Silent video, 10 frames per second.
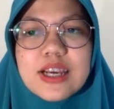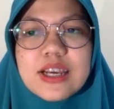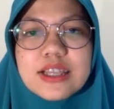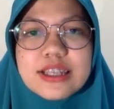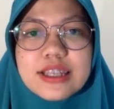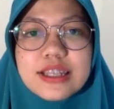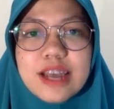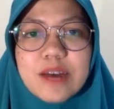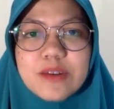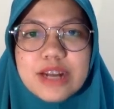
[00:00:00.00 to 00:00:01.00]
This is the
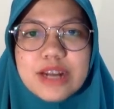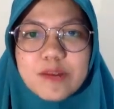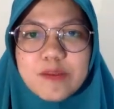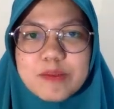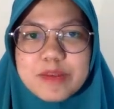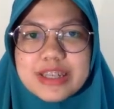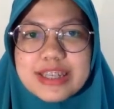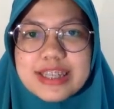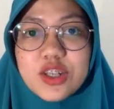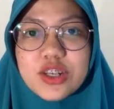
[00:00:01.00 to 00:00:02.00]
outline of my
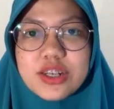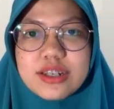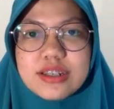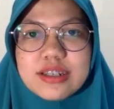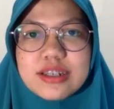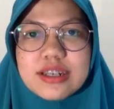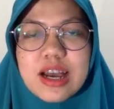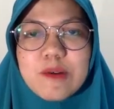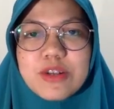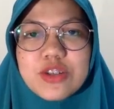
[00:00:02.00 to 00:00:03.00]
presentation.
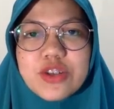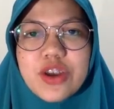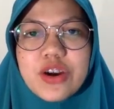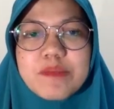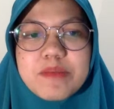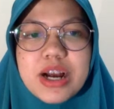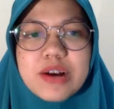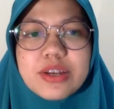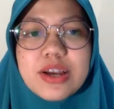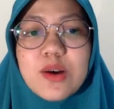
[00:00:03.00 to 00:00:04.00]
I will share
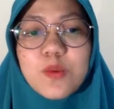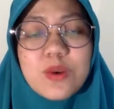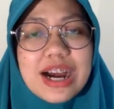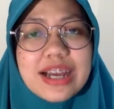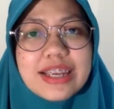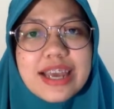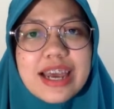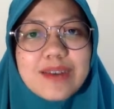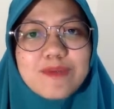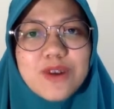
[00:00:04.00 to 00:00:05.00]
about why
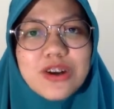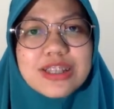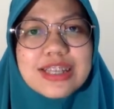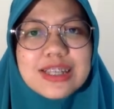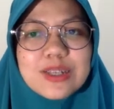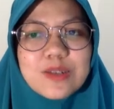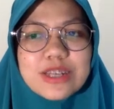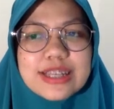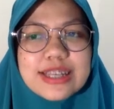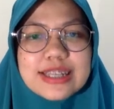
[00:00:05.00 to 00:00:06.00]
and what is
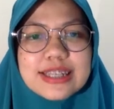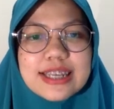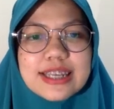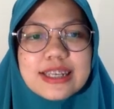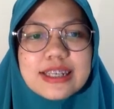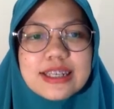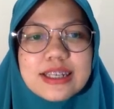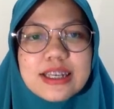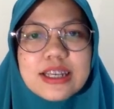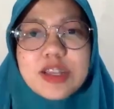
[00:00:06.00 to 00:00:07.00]
unit testing,
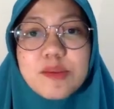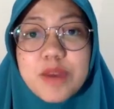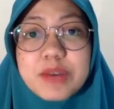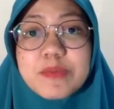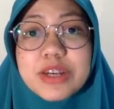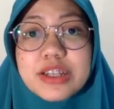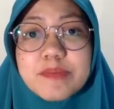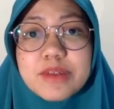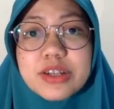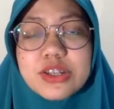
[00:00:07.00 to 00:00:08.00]
the main
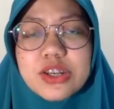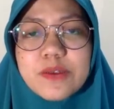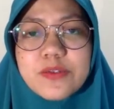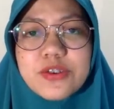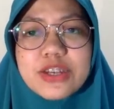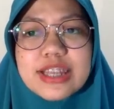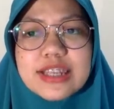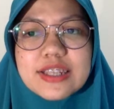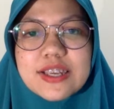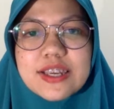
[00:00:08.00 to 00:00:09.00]
principles of unit
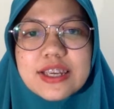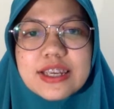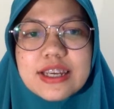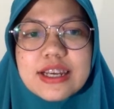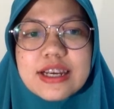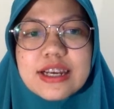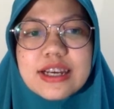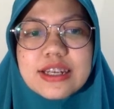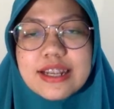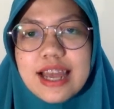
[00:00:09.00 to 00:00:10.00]
testing,
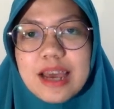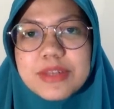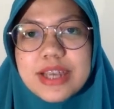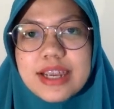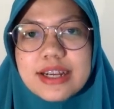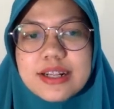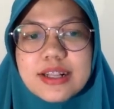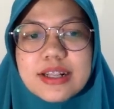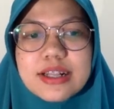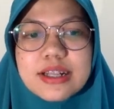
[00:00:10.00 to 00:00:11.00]
the life
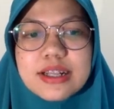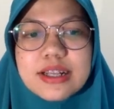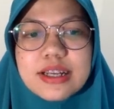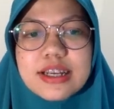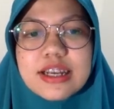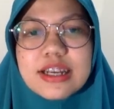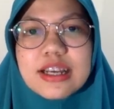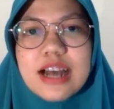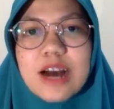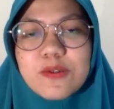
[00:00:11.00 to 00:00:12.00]
cycle,
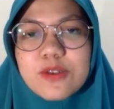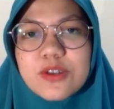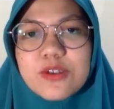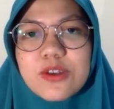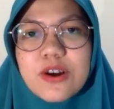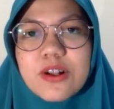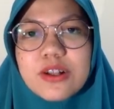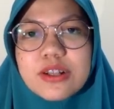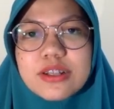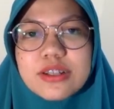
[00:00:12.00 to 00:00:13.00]
how to
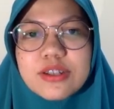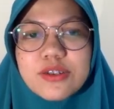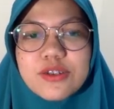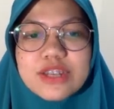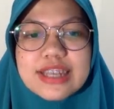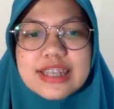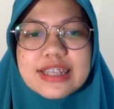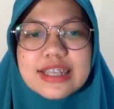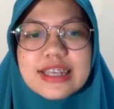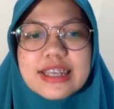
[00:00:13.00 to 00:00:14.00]
install unit testing,